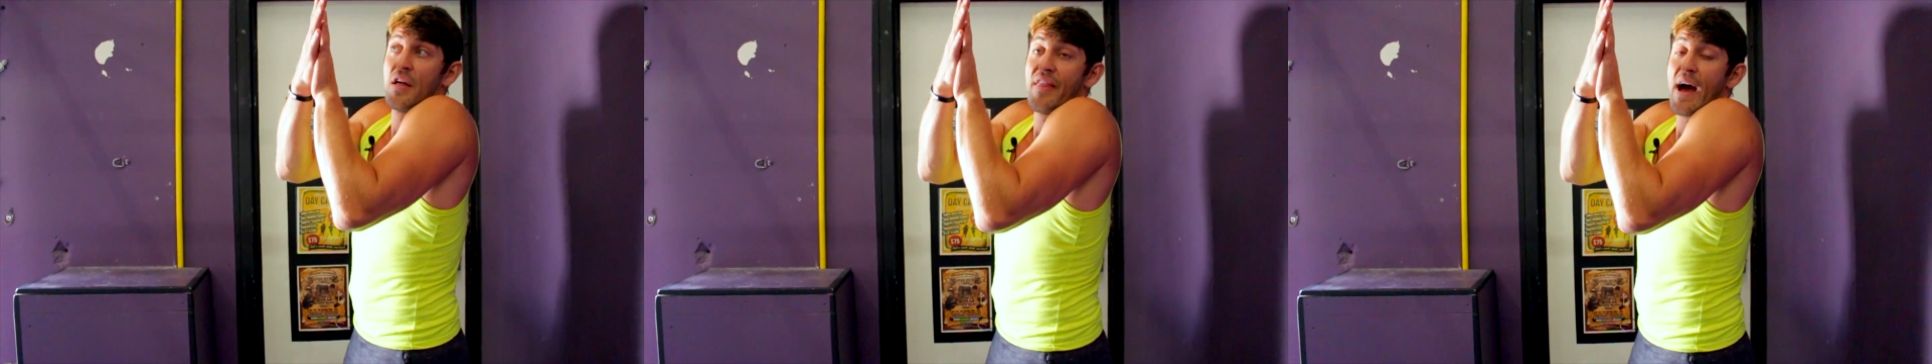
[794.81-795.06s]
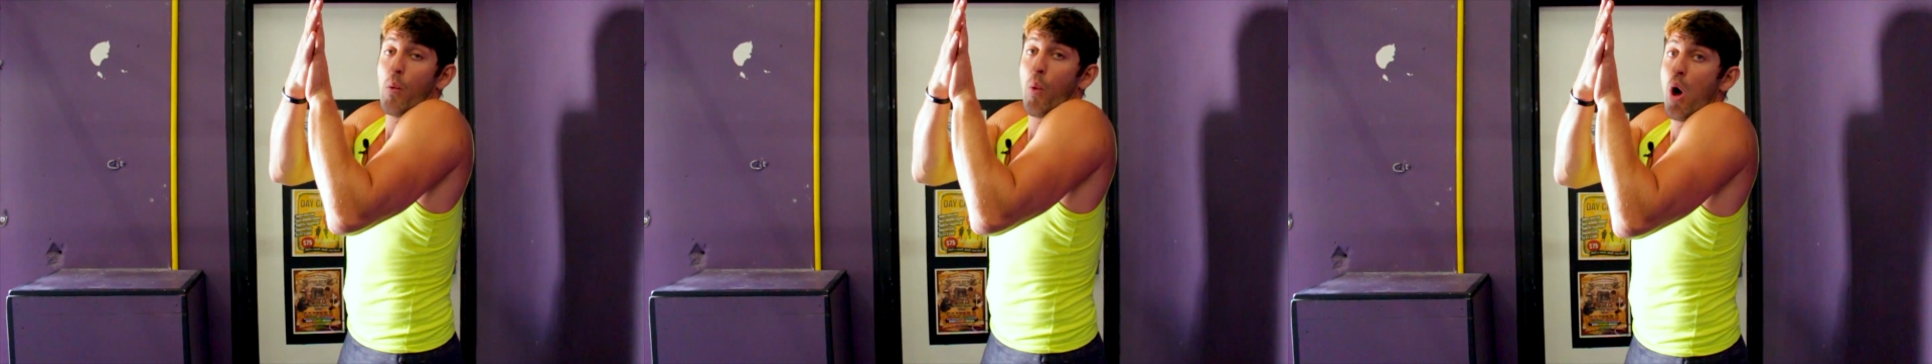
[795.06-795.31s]

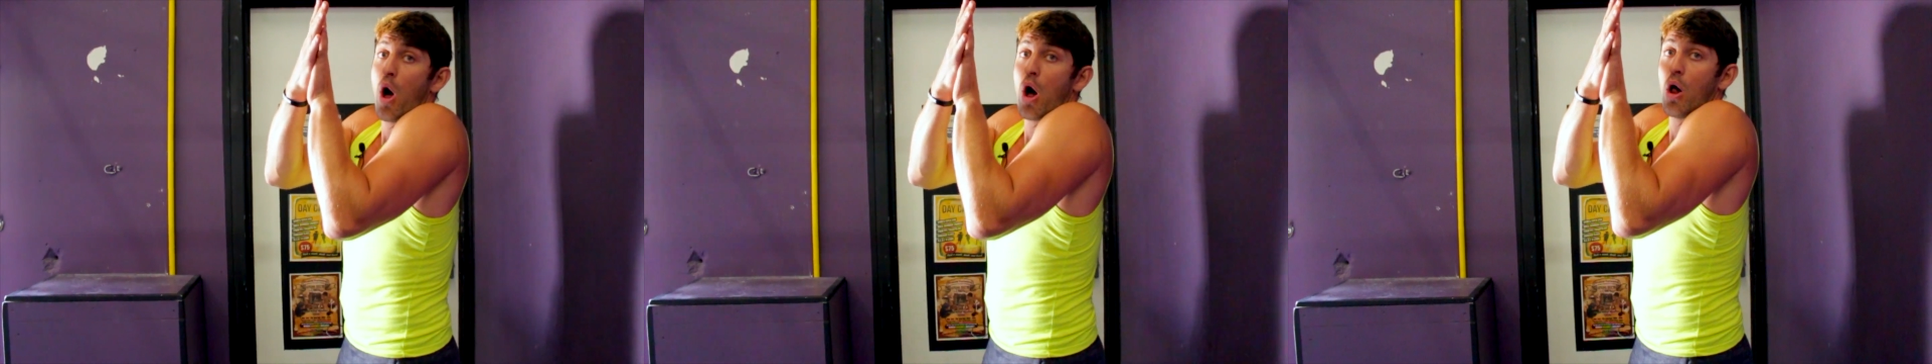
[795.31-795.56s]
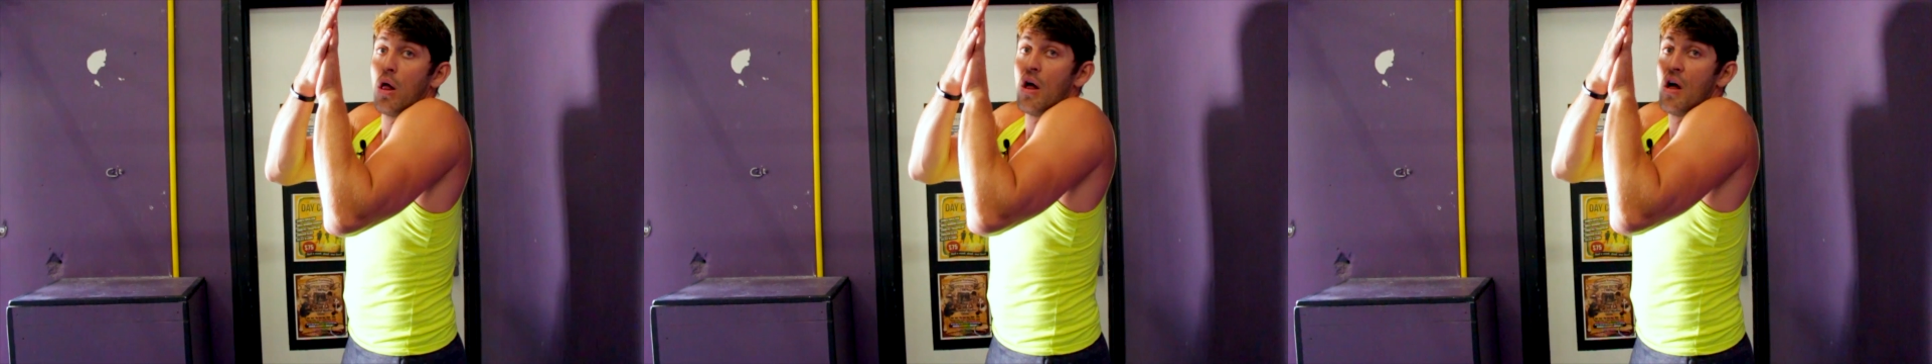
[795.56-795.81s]
that
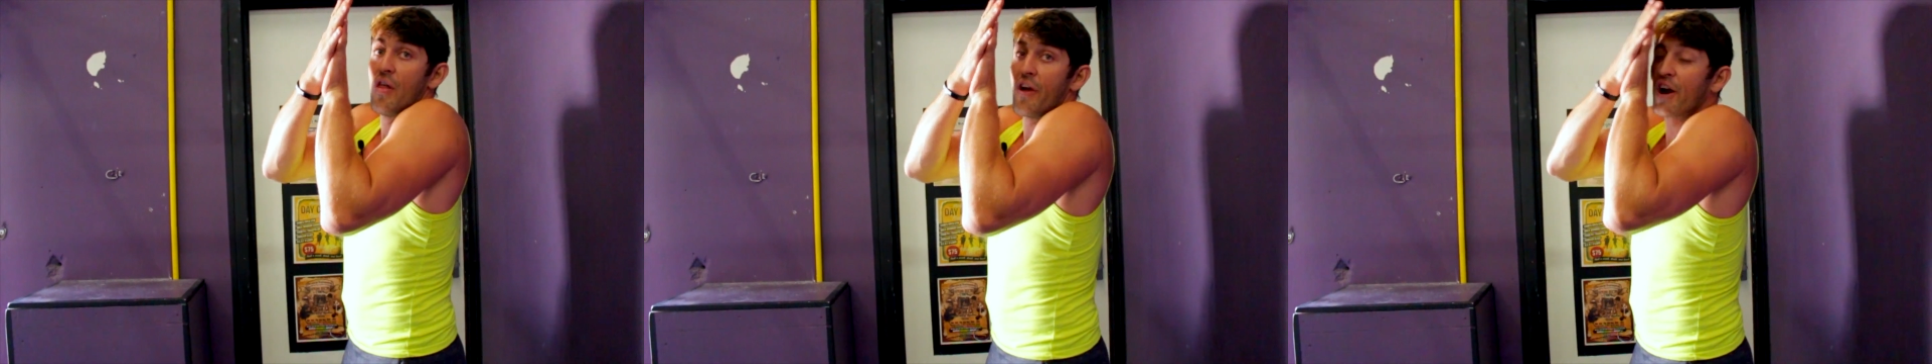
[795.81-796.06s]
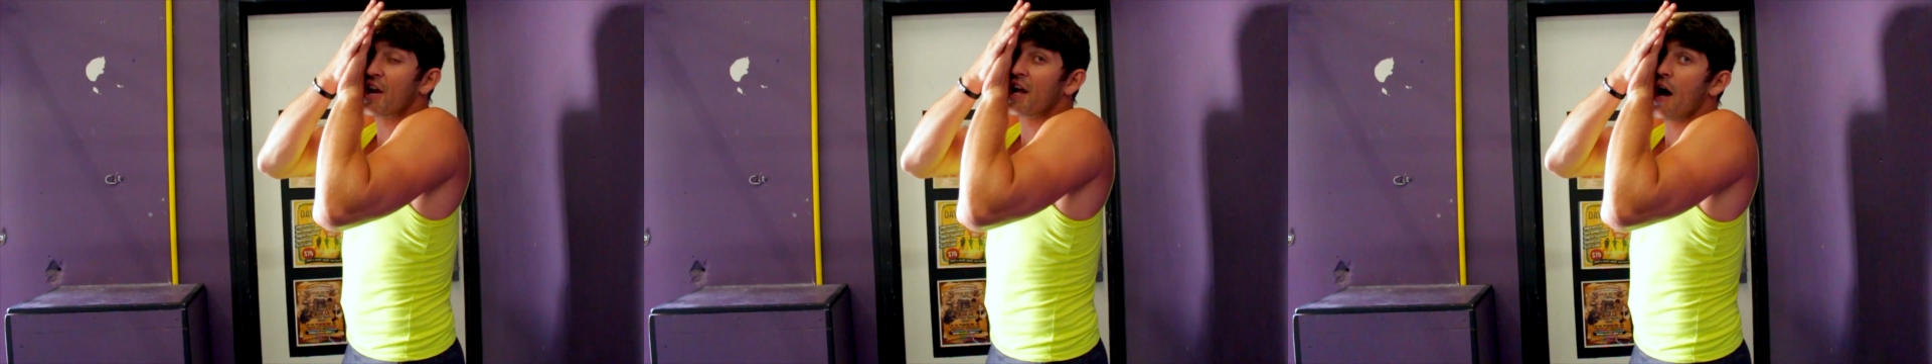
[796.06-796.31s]
wall,
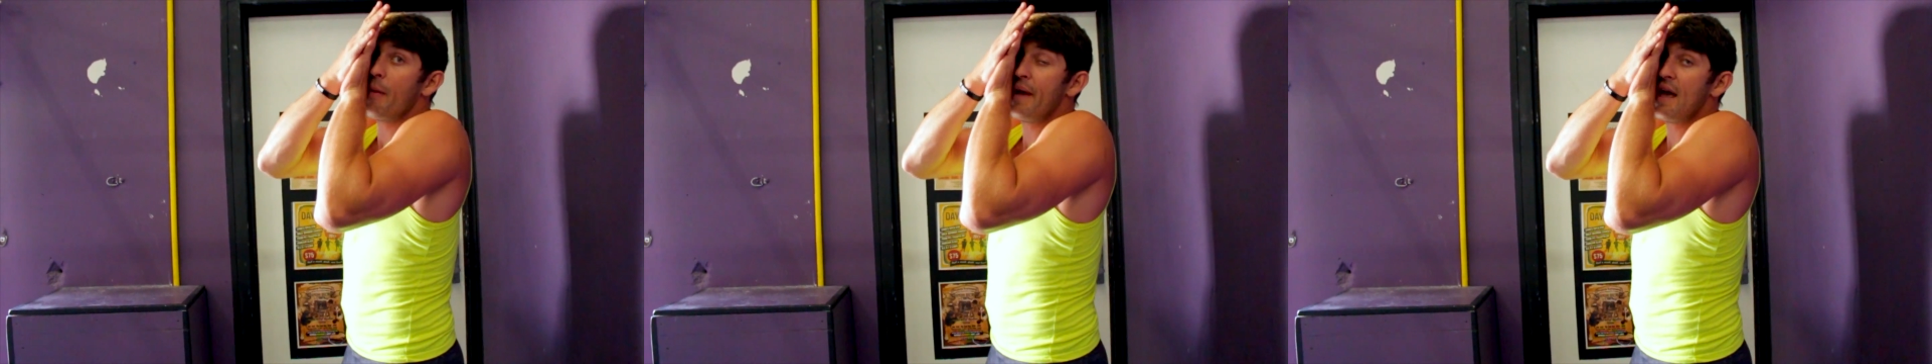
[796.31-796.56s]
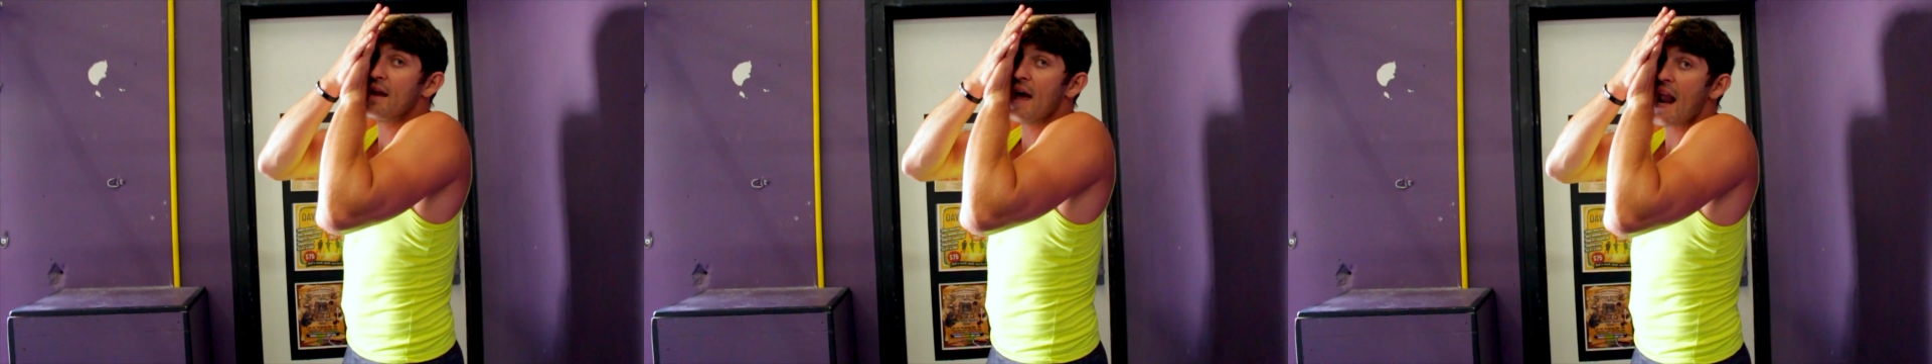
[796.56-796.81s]
they're going to come in